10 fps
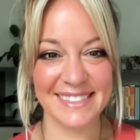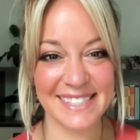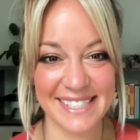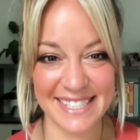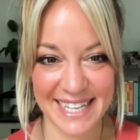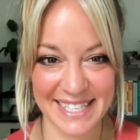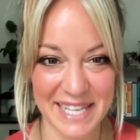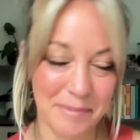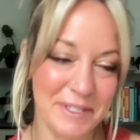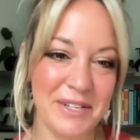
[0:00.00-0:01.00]
Today's
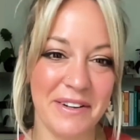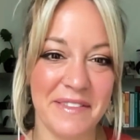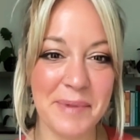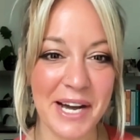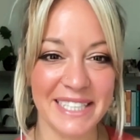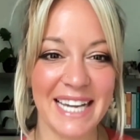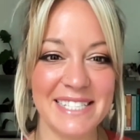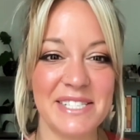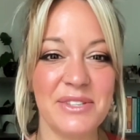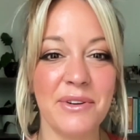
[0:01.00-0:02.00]
episode of the podcast
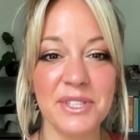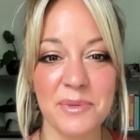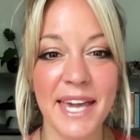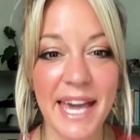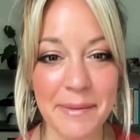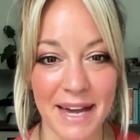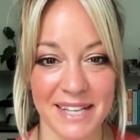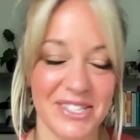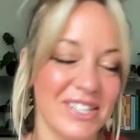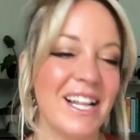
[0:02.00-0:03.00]
is going to be a
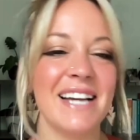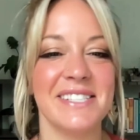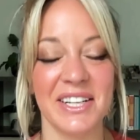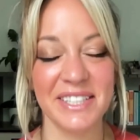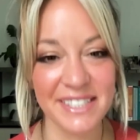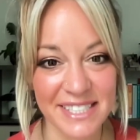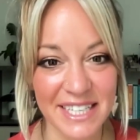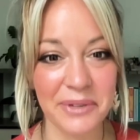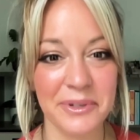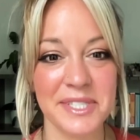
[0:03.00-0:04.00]
masterclass on
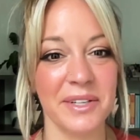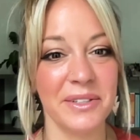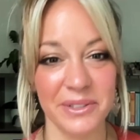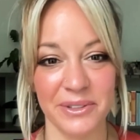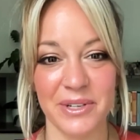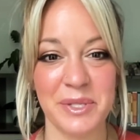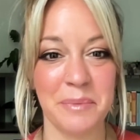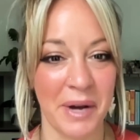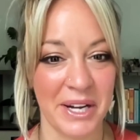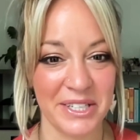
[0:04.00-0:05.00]
continuous glucose
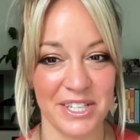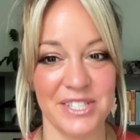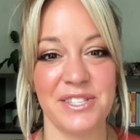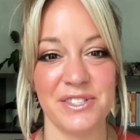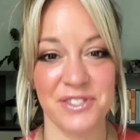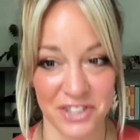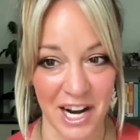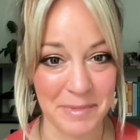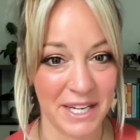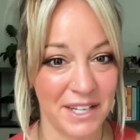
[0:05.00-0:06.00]
monitors.
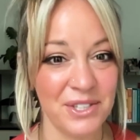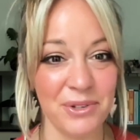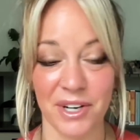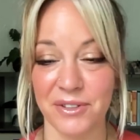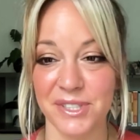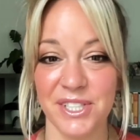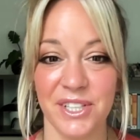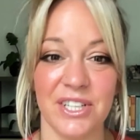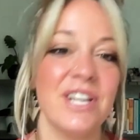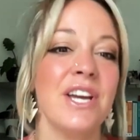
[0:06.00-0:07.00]
Strap in. You are going to
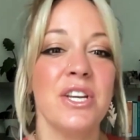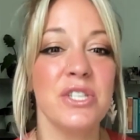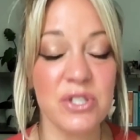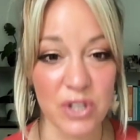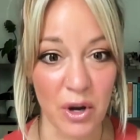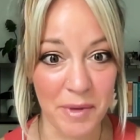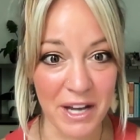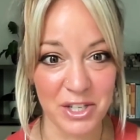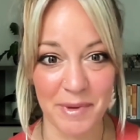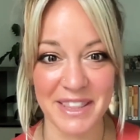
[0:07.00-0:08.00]
learn so
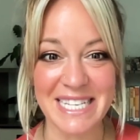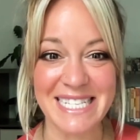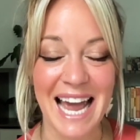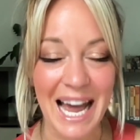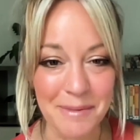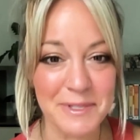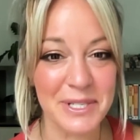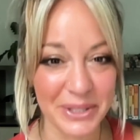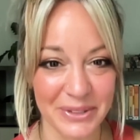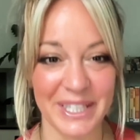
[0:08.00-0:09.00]
much about these
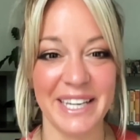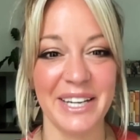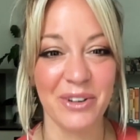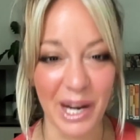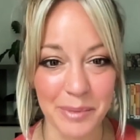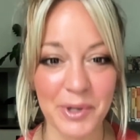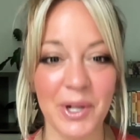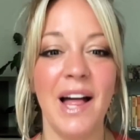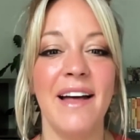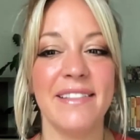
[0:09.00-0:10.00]
absolutely incredible,
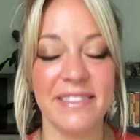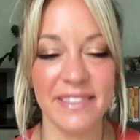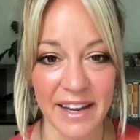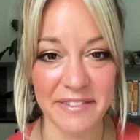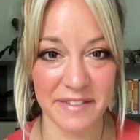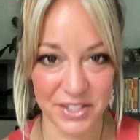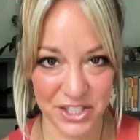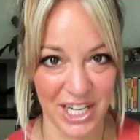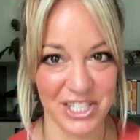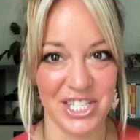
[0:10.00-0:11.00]

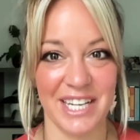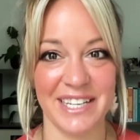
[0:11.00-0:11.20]
life-changing